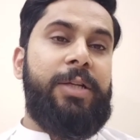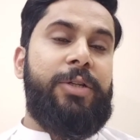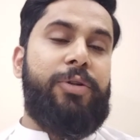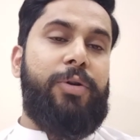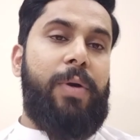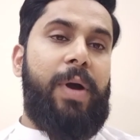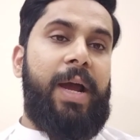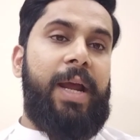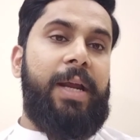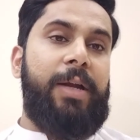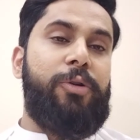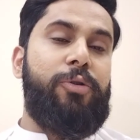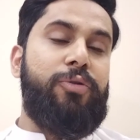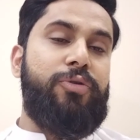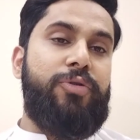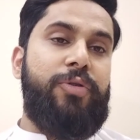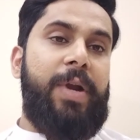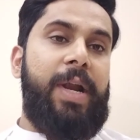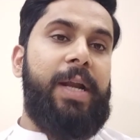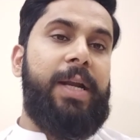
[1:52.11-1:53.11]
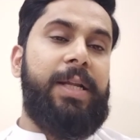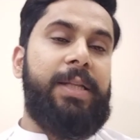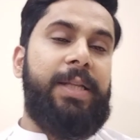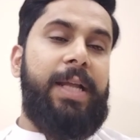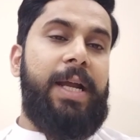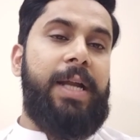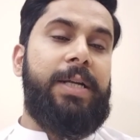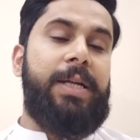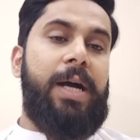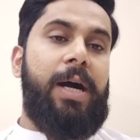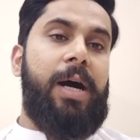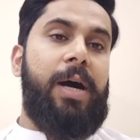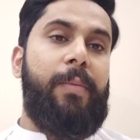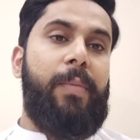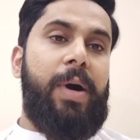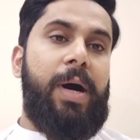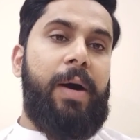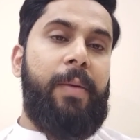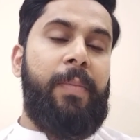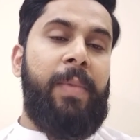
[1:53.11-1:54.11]
trying to straighten that
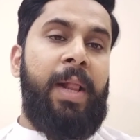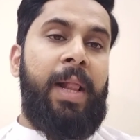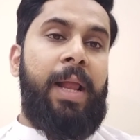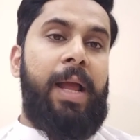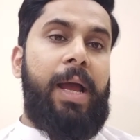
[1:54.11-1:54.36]
arm up.